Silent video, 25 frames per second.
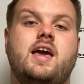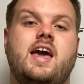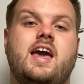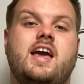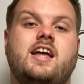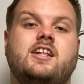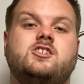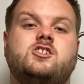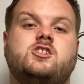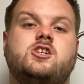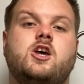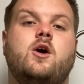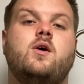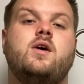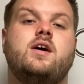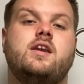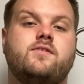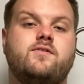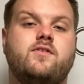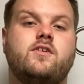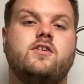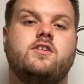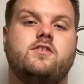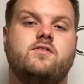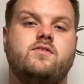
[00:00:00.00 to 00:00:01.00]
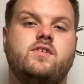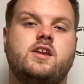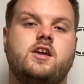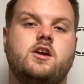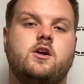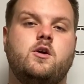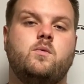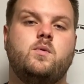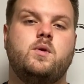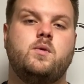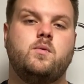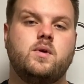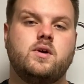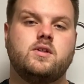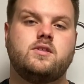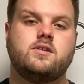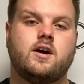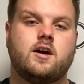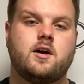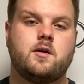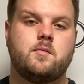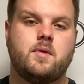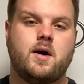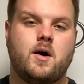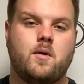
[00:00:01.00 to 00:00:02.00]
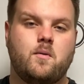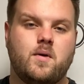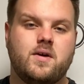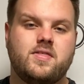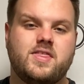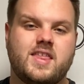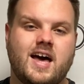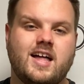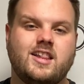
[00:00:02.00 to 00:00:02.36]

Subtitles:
And so in a further video, we will talk about what